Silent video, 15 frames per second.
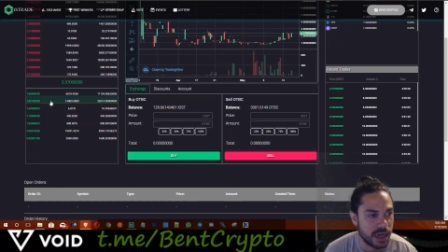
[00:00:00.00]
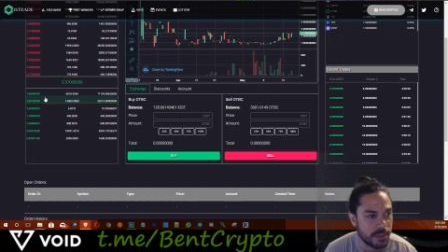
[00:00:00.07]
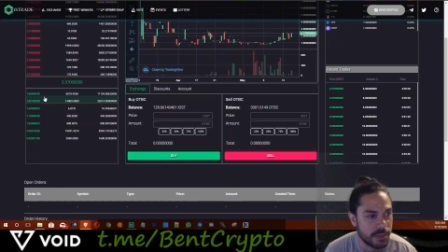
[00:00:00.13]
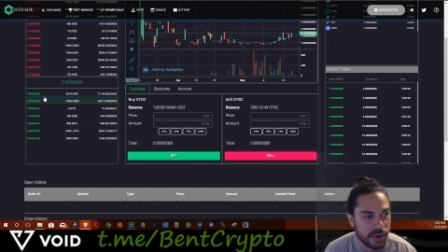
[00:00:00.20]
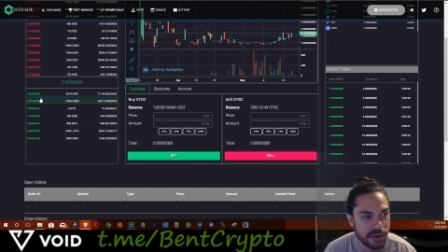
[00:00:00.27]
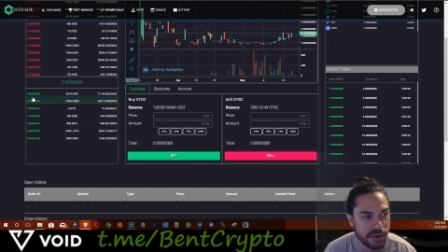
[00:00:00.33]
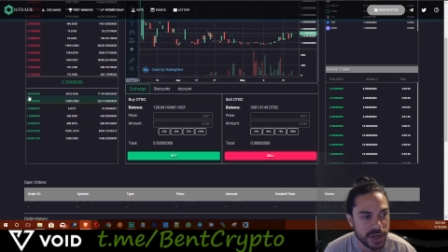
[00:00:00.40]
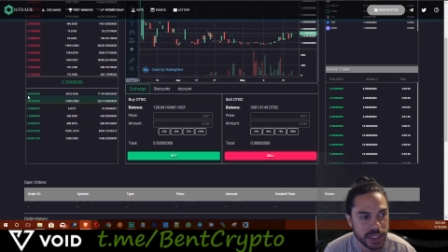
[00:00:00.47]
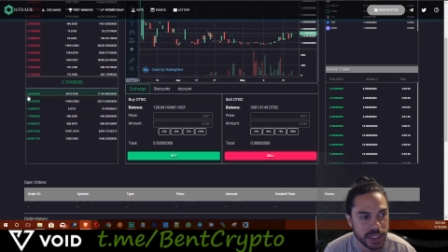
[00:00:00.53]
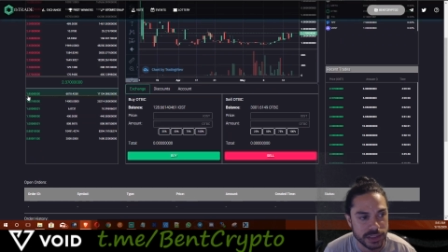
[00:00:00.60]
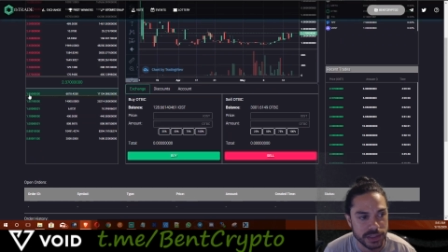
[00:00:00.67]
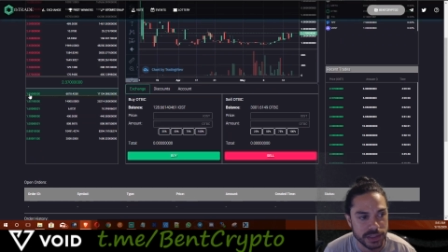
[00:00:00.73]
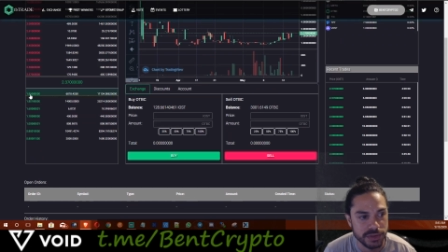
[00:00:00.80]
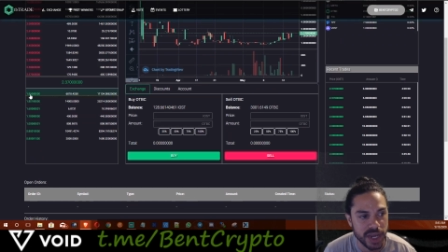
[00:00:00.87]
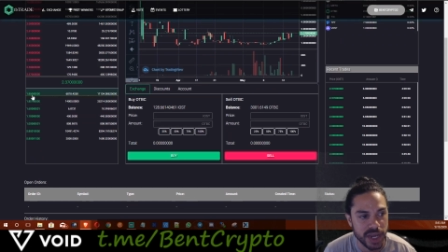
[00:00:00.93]
I'm already
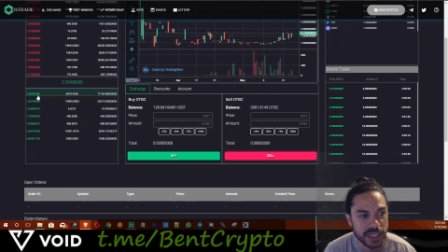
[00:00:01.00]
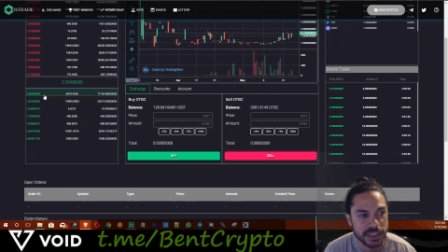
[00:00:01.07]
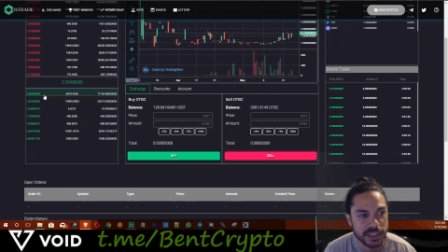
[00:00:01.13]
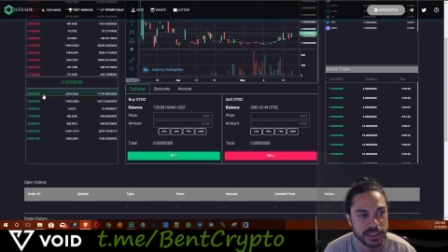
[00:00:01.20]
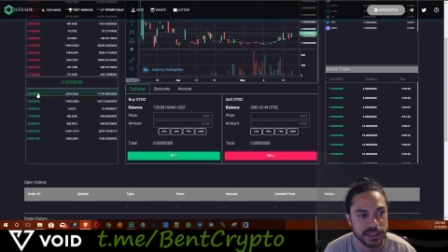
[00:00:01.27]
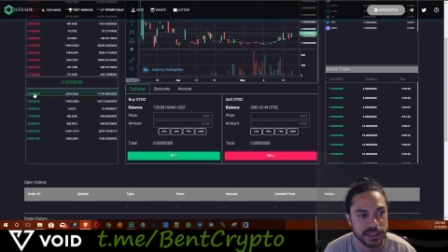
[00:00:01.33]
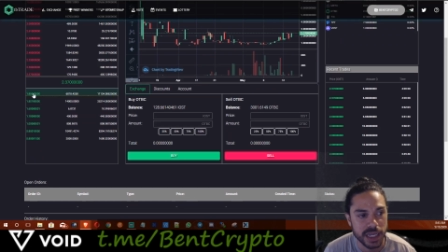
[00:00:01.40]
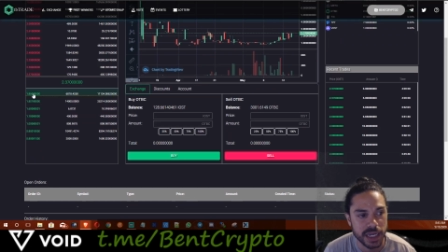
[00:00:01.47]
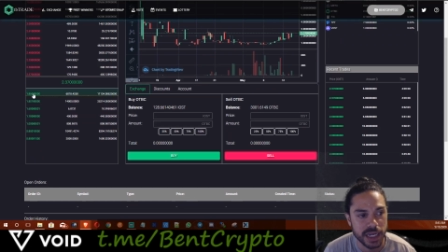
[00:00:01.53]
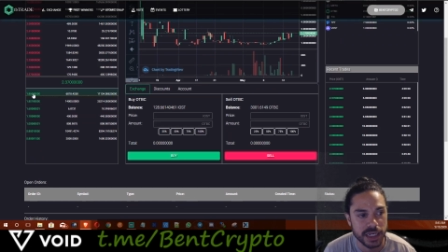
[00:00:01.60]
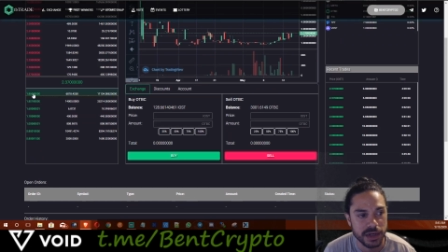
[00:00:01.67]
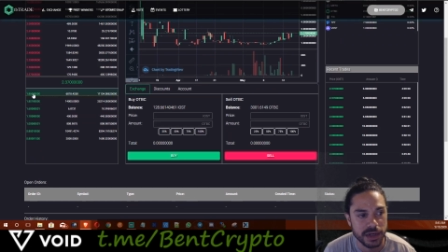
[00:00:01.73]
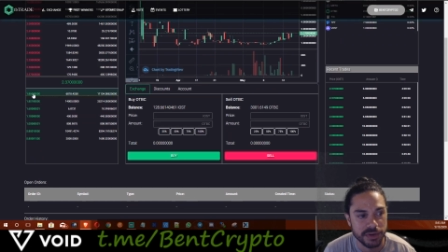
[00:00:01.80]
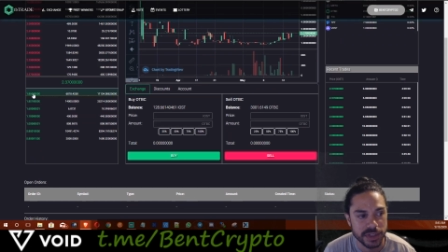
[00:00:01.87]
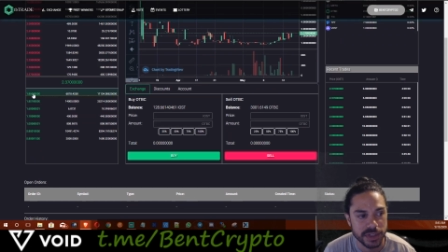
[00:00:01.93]
2x. I
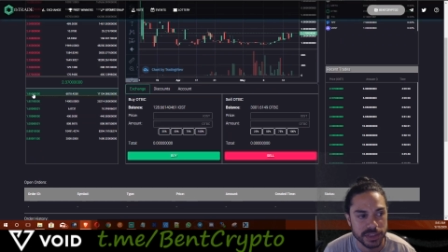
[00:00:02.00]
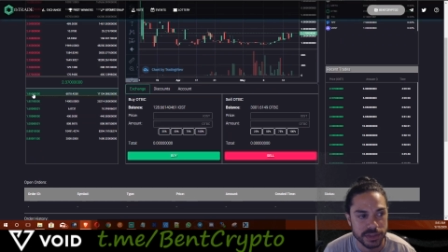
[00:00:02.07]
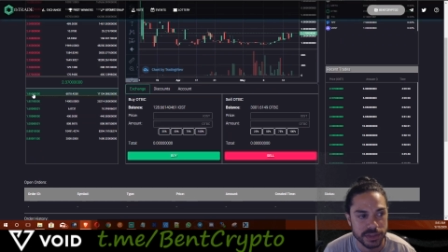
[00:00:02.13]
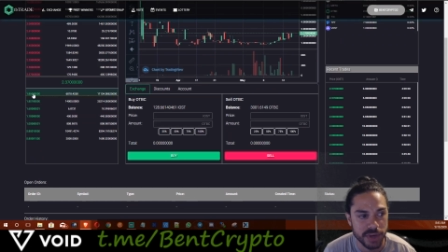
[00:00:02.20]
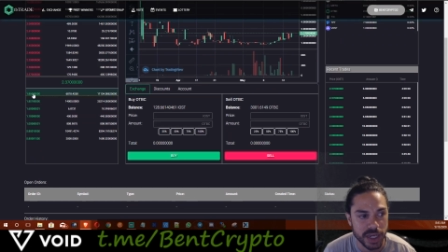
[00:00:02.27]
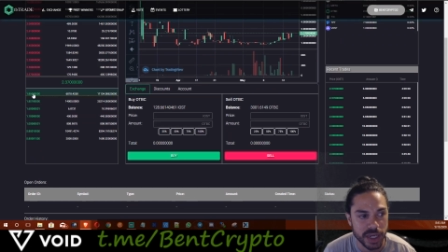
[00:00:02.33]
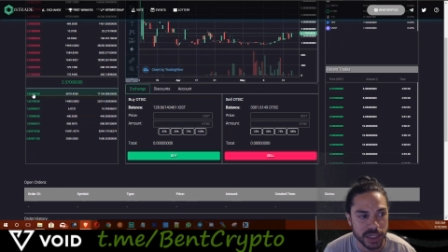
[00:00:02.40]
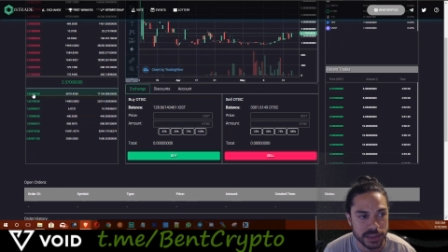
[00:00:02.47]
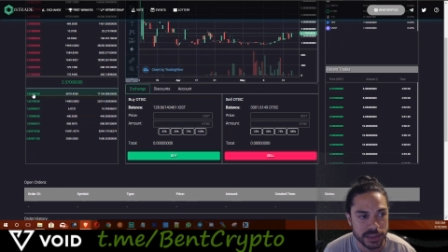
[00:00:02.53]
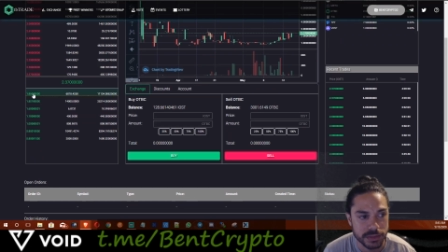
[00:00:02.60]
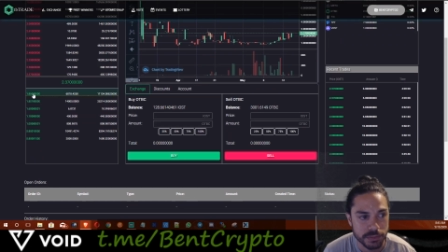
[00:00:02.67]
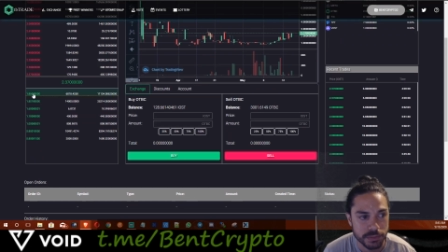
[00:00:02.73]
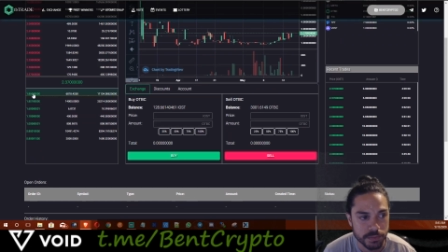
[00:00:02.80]
can already 2x.